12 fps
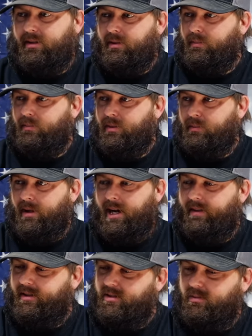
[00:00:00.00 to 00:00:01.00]
You, you
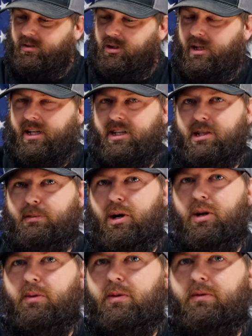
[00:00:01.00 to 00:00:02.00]
buy this one, you got the
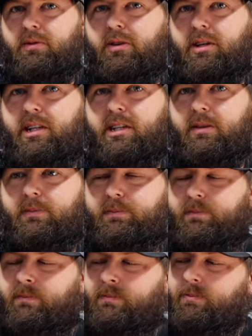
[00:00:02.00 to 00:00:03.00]
smaller one free.
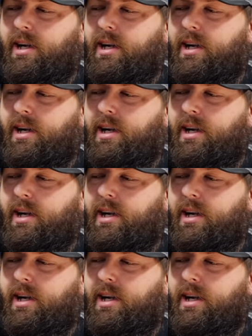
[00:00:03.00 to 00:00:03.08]
Mm-hmm.